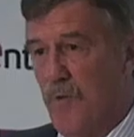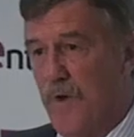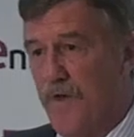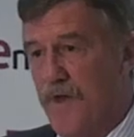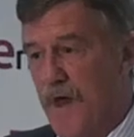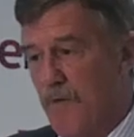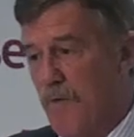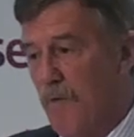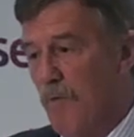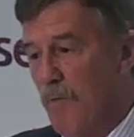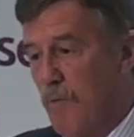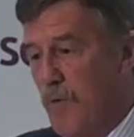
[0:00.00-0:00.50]
we
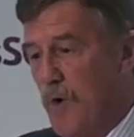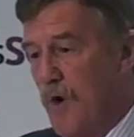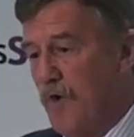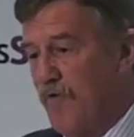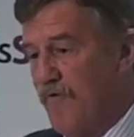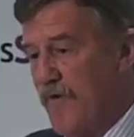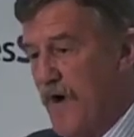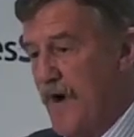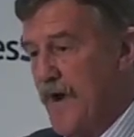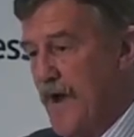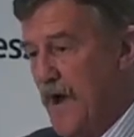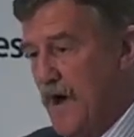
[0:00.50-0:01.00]
then
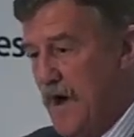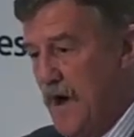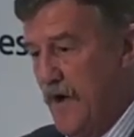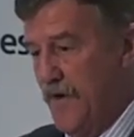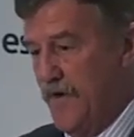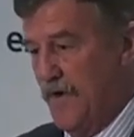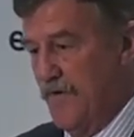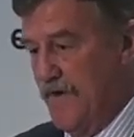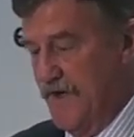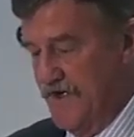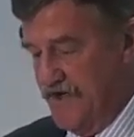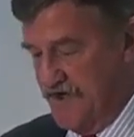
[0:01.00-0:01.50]
worked very
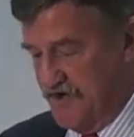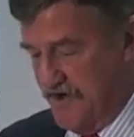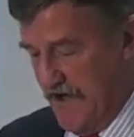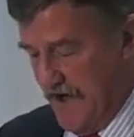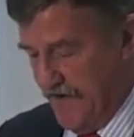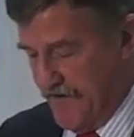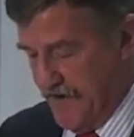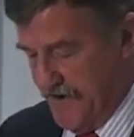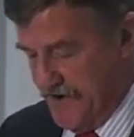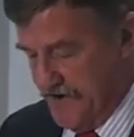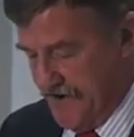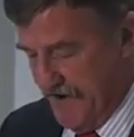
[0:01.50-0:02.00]
hard on this
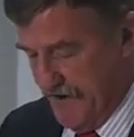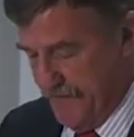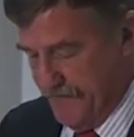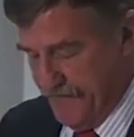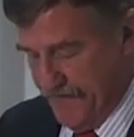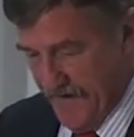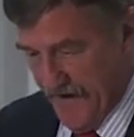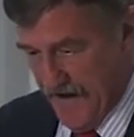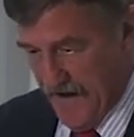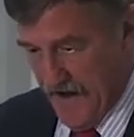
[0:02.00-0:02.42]
strategy.